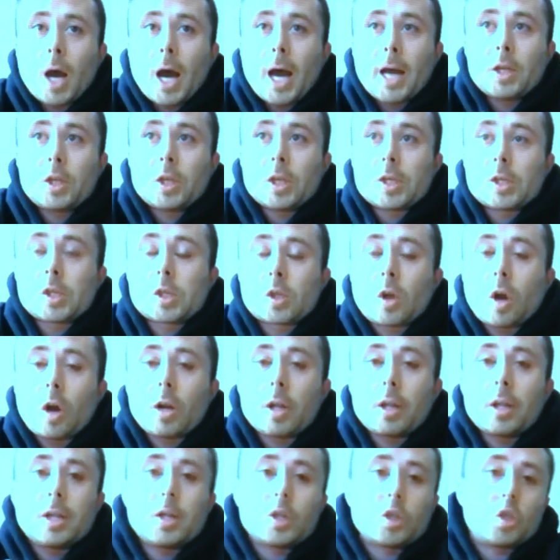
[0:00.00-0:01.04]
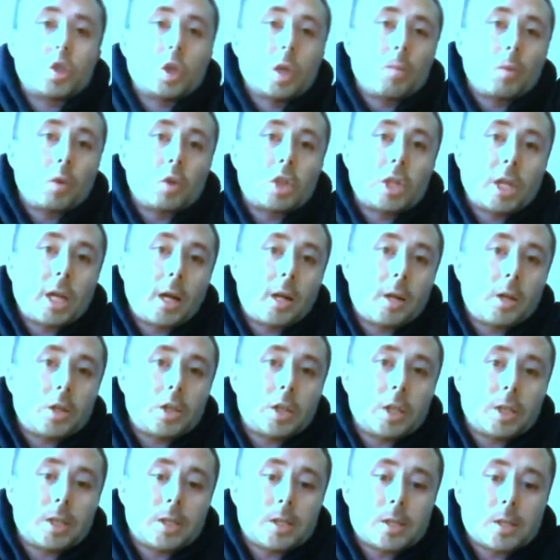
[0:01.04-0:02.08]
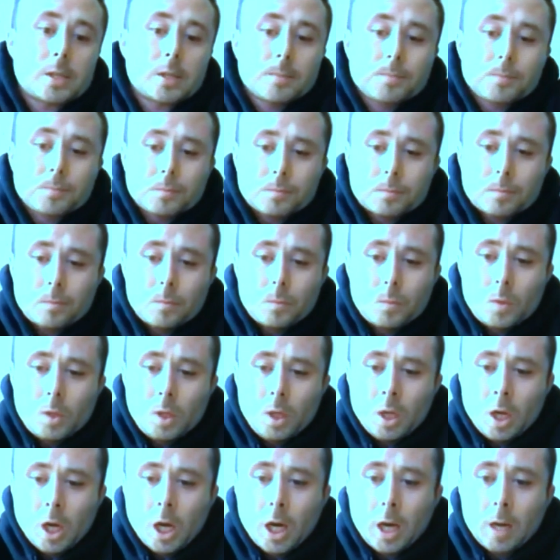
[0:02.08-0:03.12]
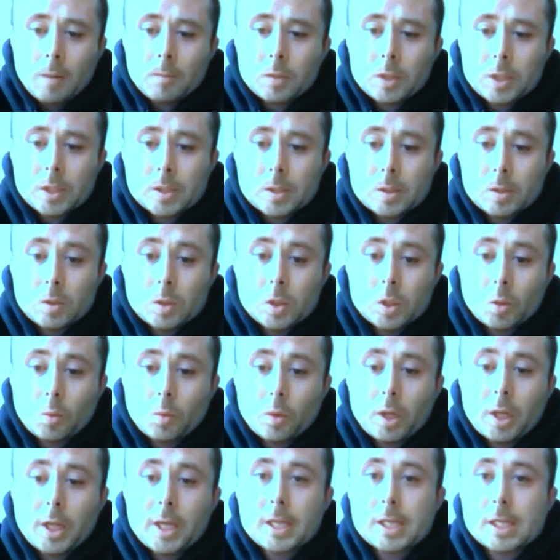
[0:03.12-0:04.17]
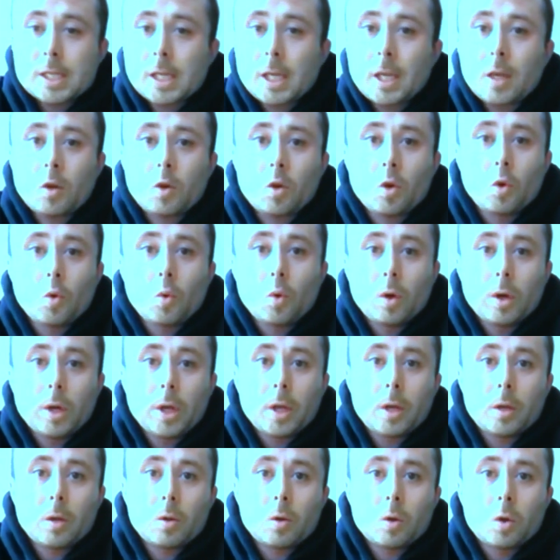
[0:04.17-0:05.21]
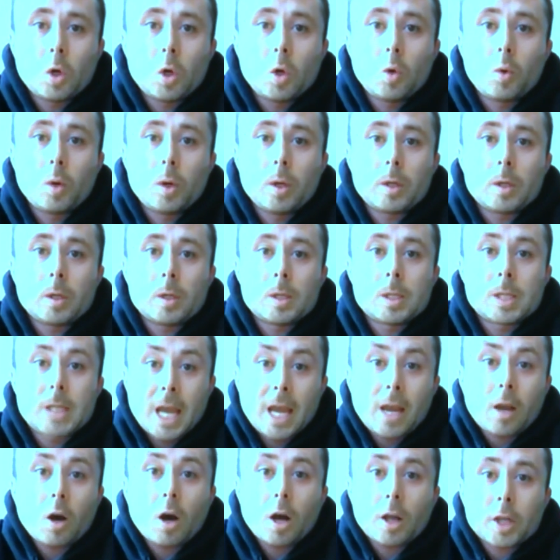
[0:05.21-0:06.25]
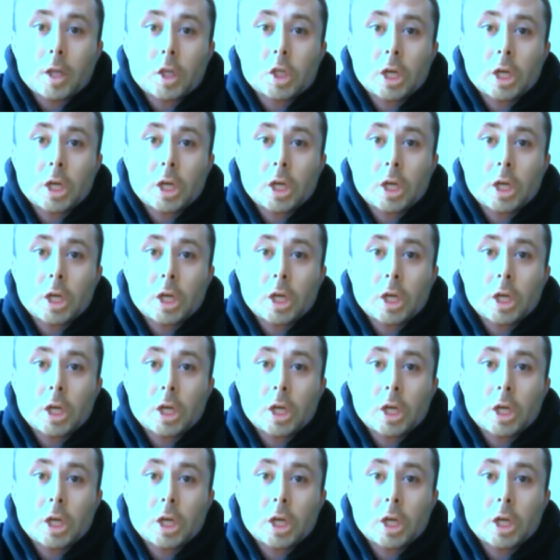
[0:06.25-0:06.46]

I just started these dribble challenges um, to really see who would who would take on the